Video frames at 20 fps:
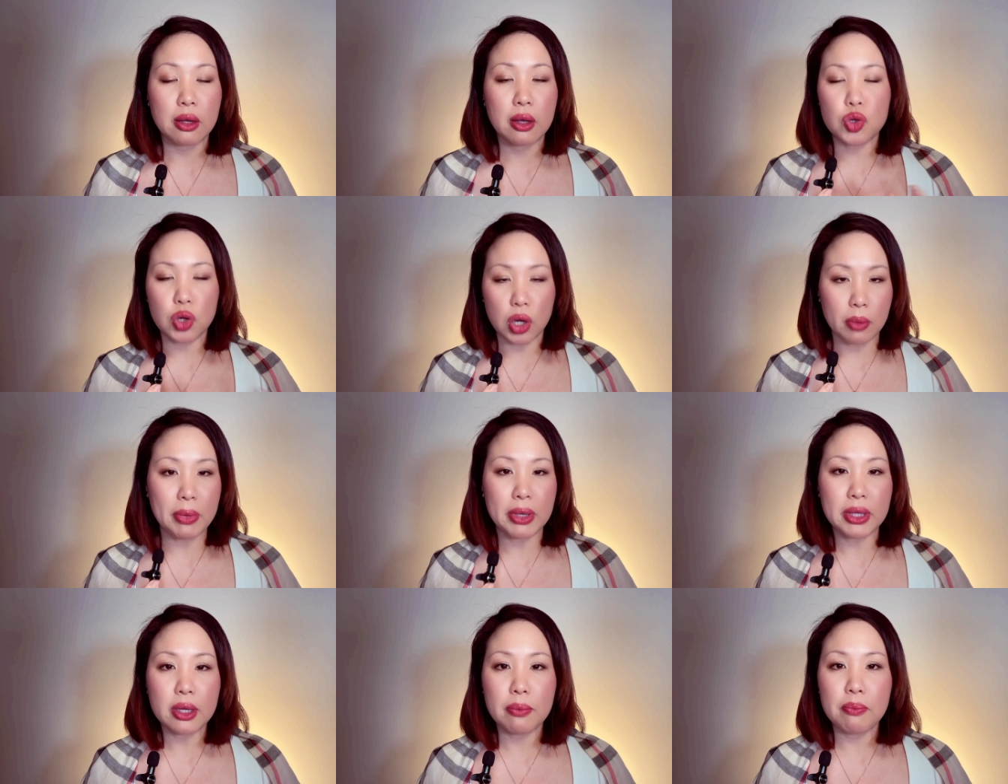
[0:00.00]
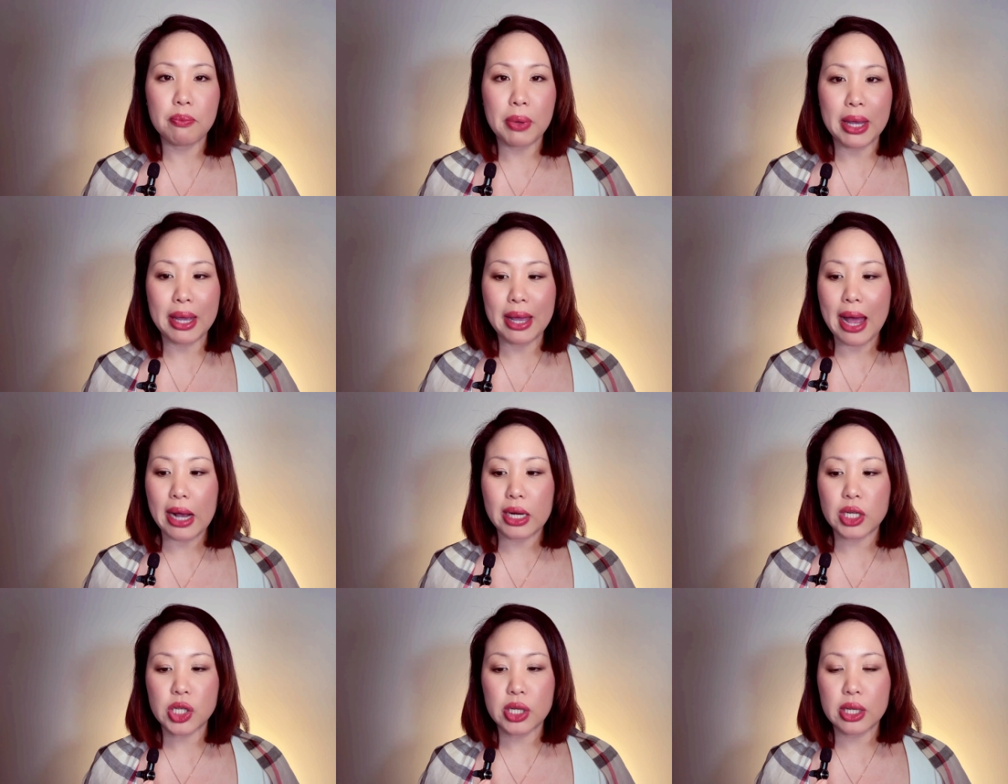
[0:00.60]
Trauma dumping
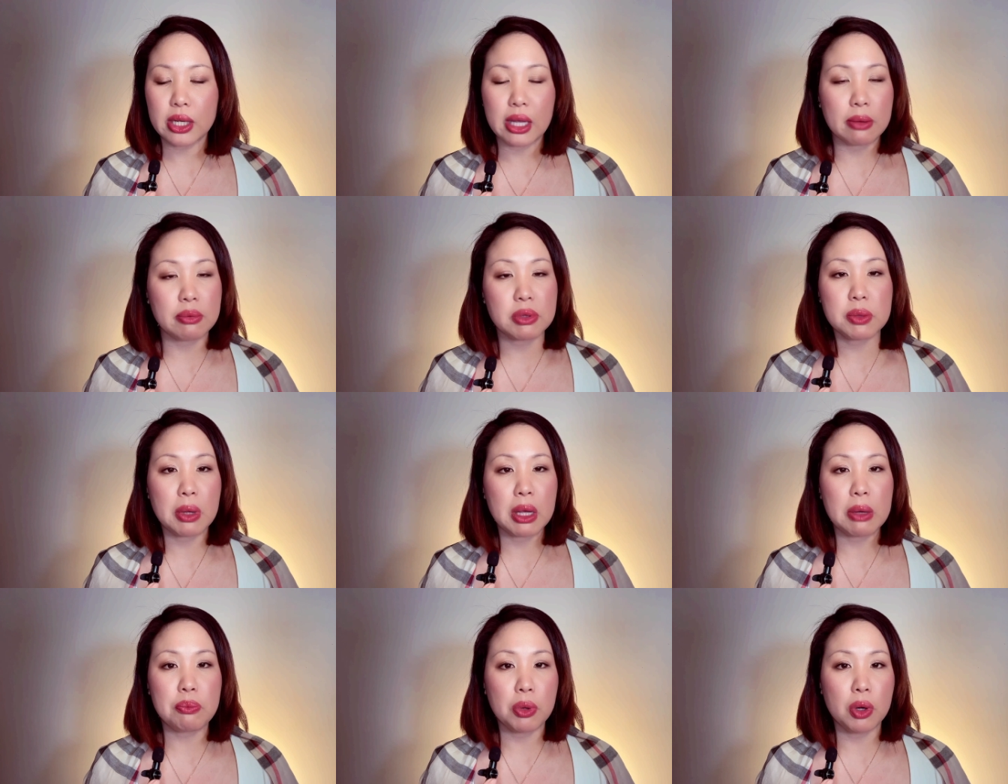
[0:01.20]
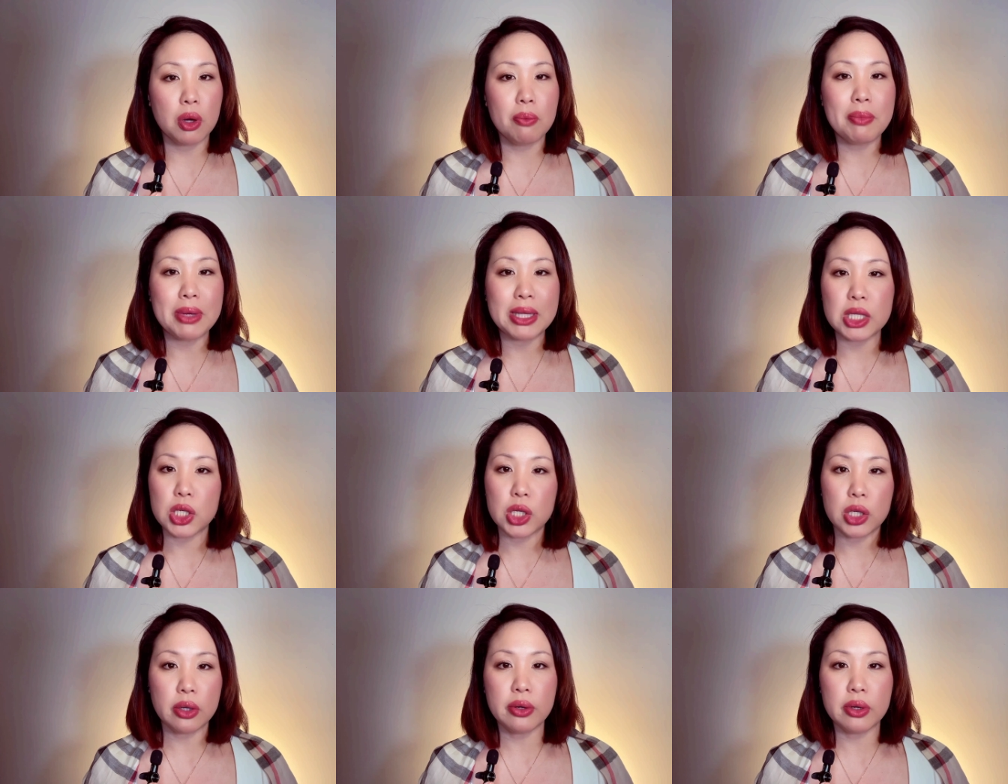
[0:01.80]
actually gives people
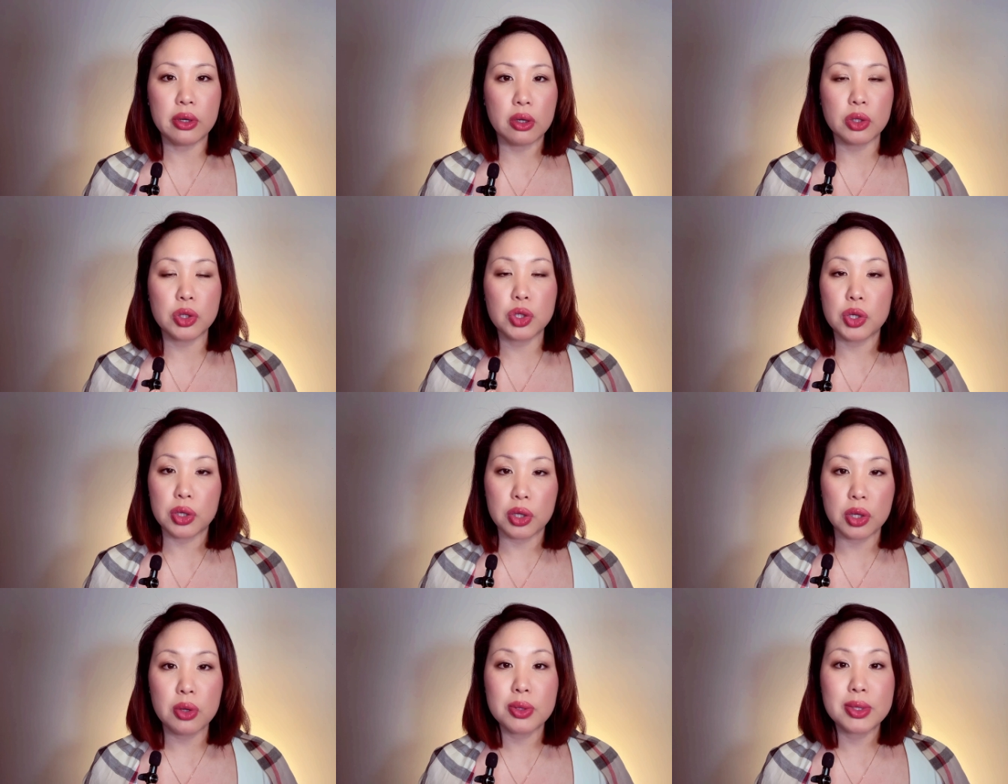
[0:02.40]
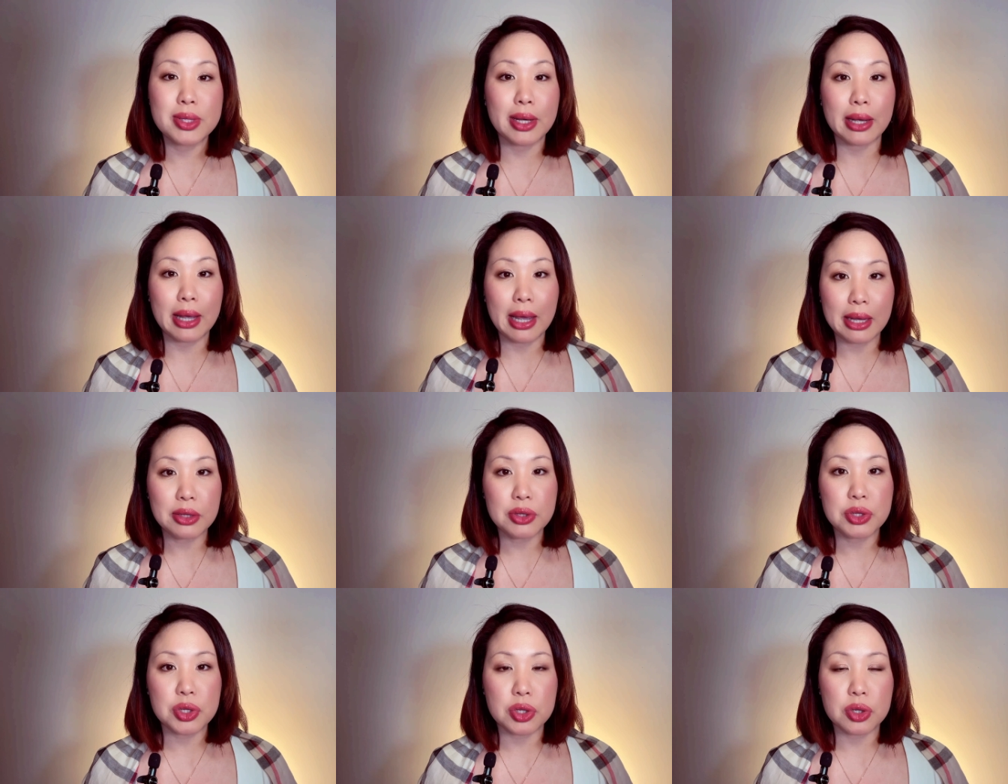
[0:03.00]
material to use
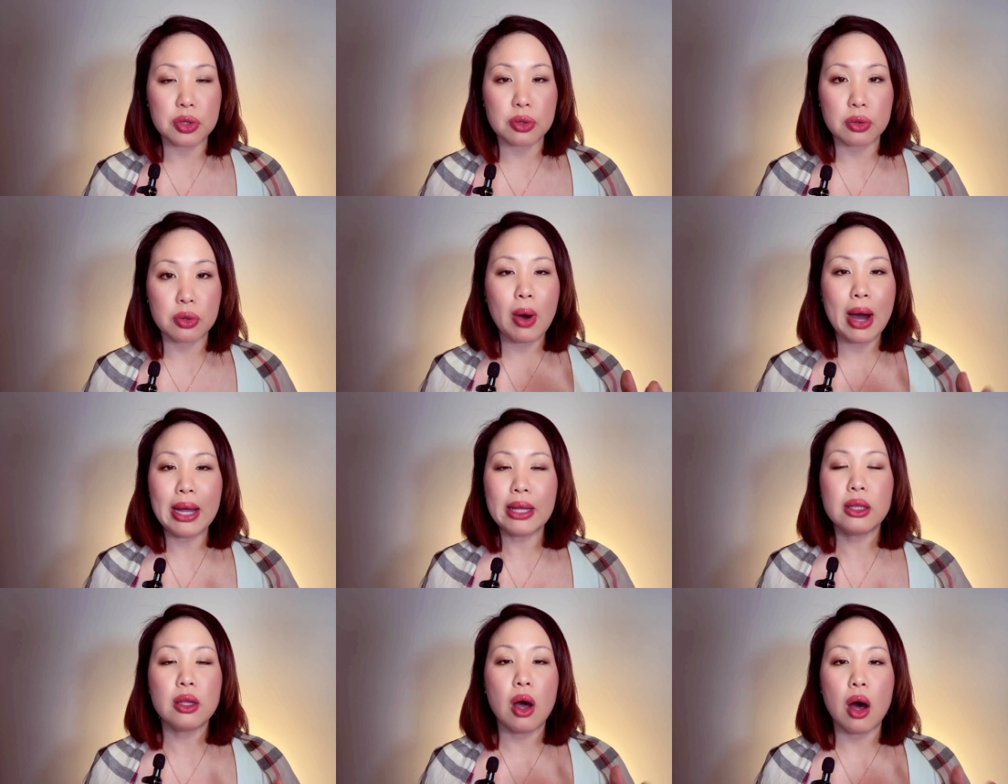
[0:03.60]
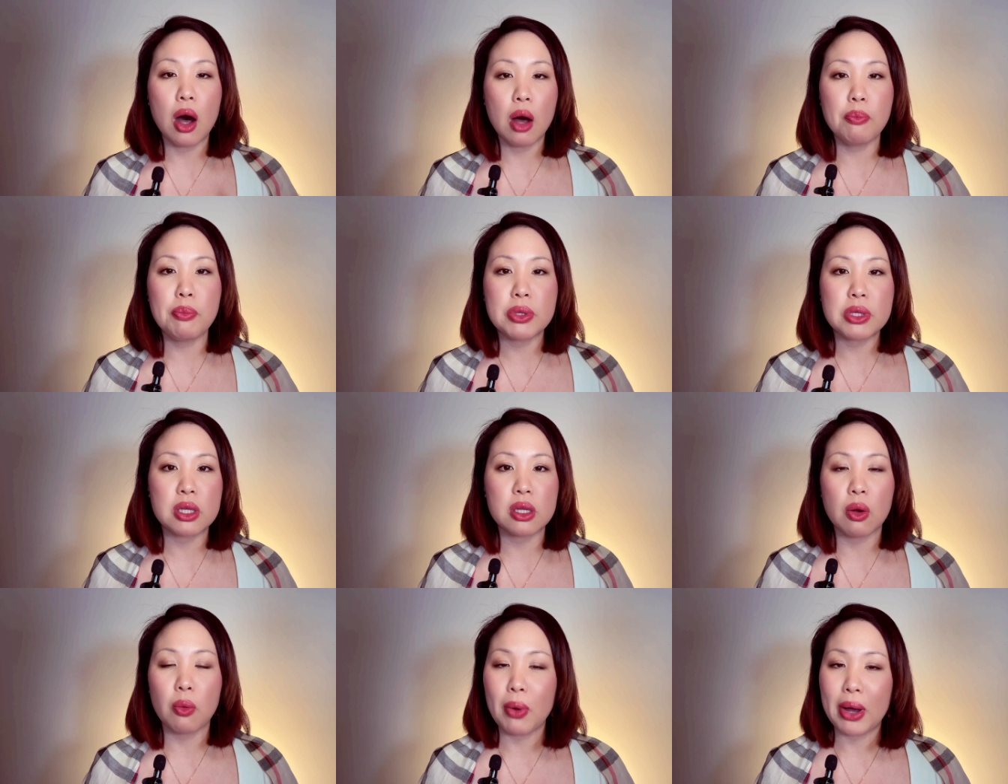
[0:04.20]
against you. Quite the
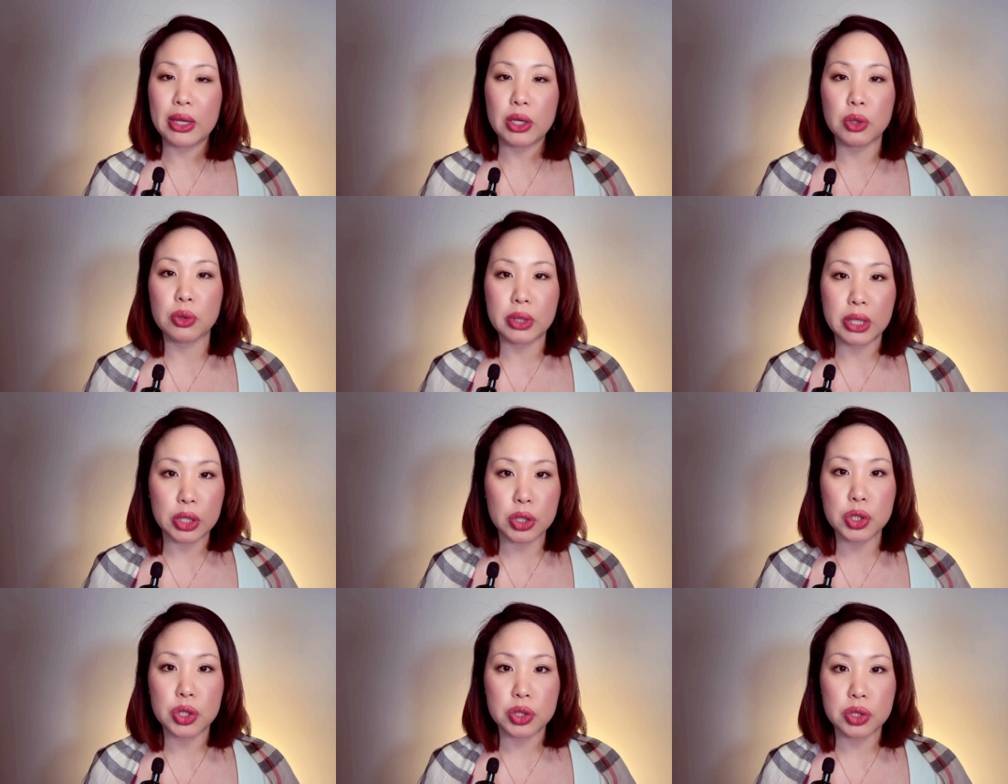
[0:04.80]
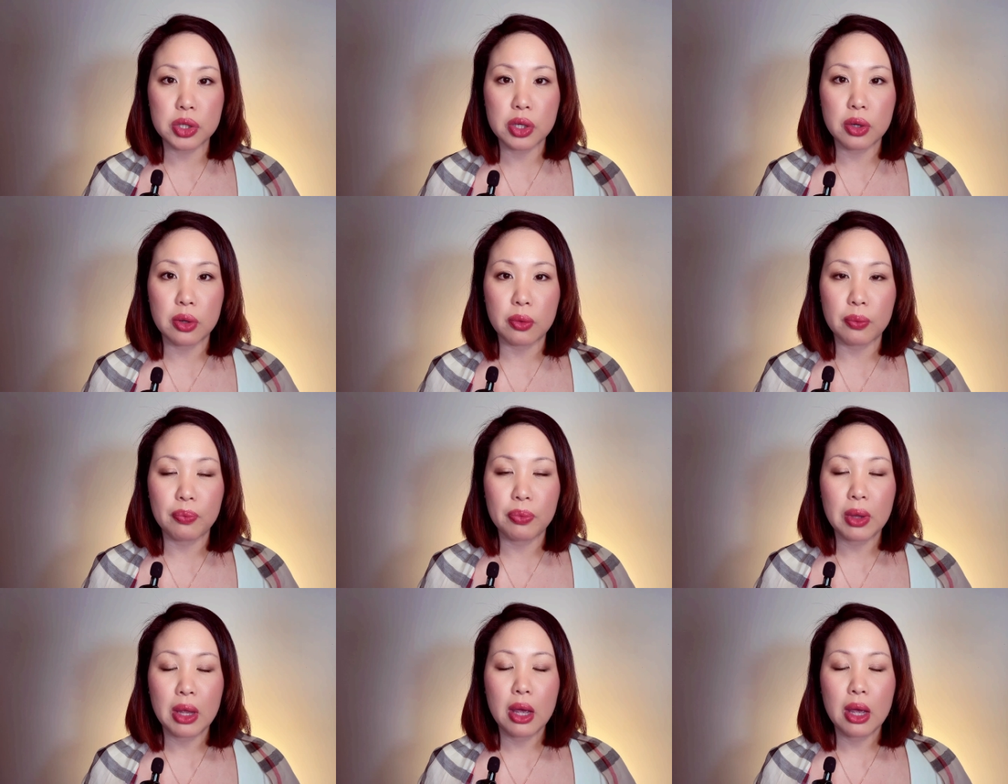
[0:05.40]
opposite of what you need to do.